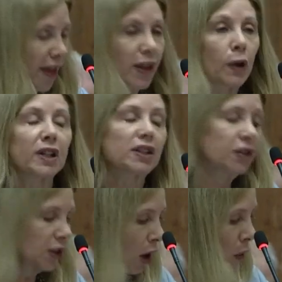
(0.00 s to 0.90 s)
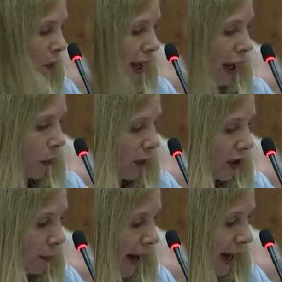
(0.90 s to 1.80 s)
there is no
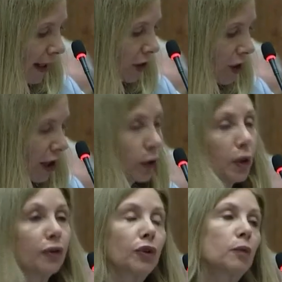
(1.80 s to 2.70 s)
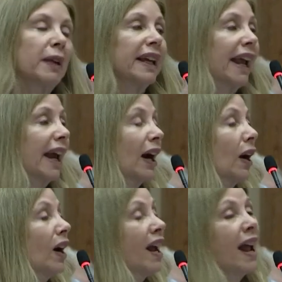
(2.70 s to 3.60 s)
language banning gender-affirming
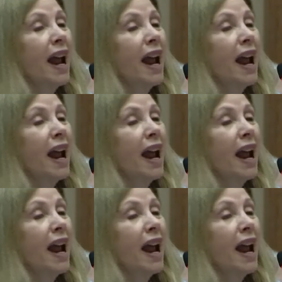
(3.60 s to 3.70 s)
care,